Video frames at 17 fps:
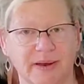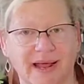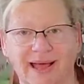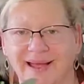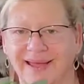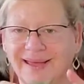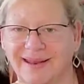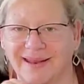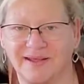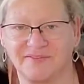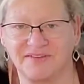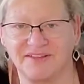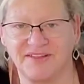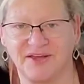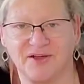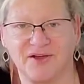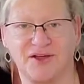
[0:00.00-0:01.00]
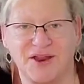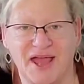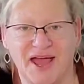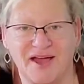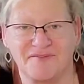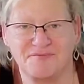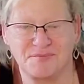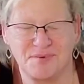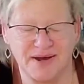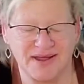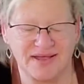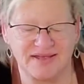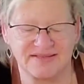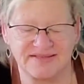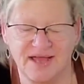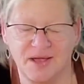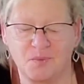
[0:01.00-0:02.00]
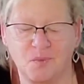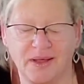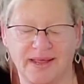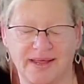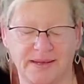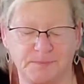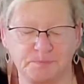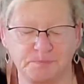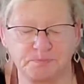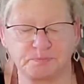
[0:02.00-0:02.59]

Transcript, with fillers: but I get everything on half price. I wait.